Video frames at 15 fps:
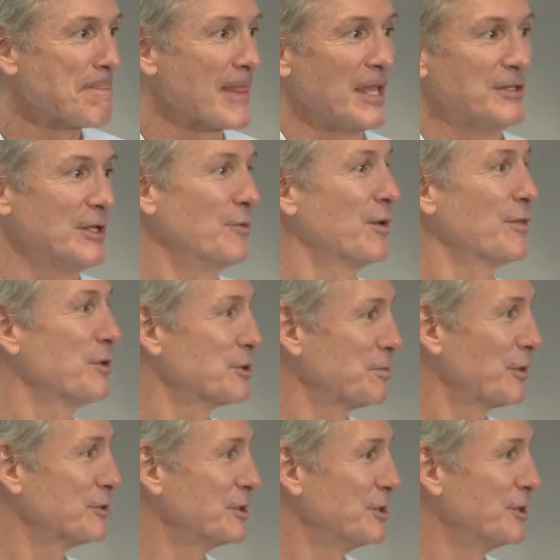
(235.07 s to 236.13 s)
and did what they're
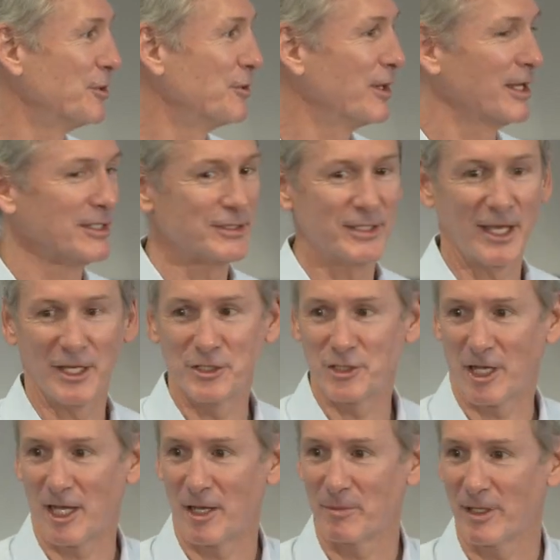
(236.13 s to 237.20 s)
supposed to do is get a
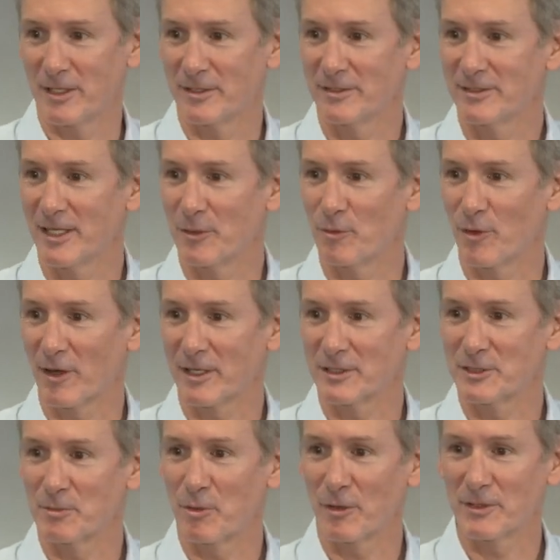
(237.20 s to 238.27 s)
job and, and work
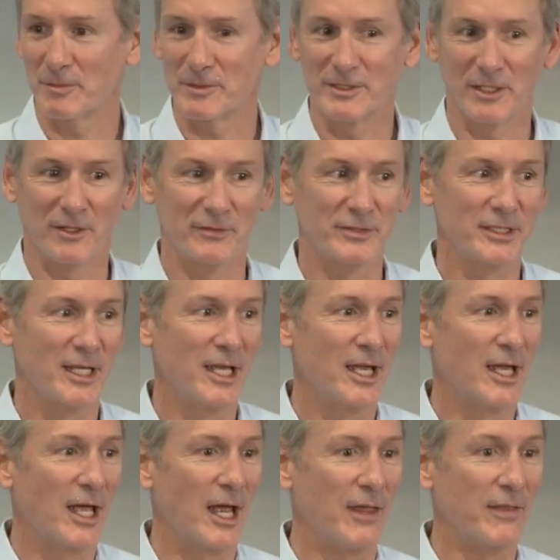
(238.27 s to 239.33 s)
and support themselves.
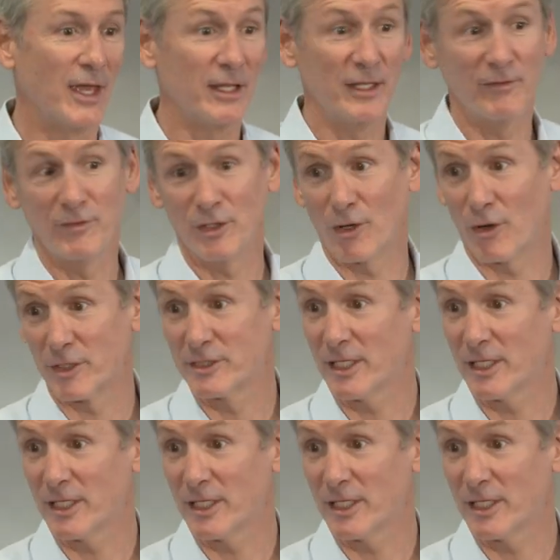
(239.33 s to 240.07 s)
And they lived in New York